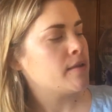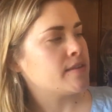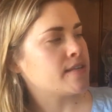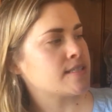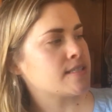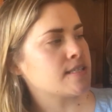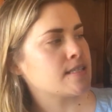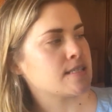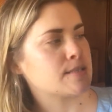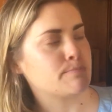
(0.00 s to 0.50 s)

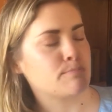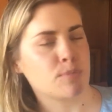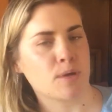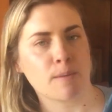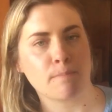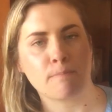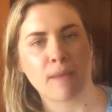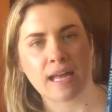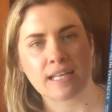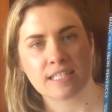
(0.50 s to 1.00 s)
This is
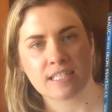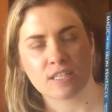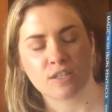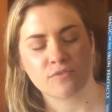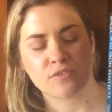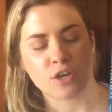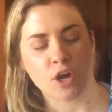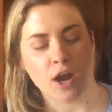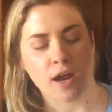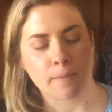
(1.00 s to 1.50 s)
Magic
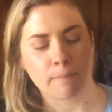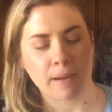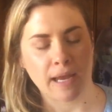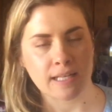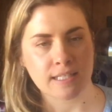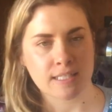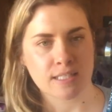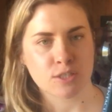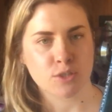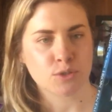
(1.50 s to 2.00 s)
of the Iron
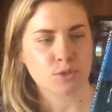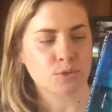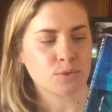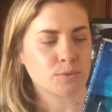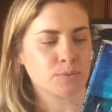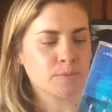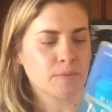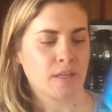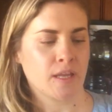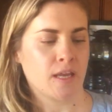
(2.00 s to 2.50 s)
Pentacle,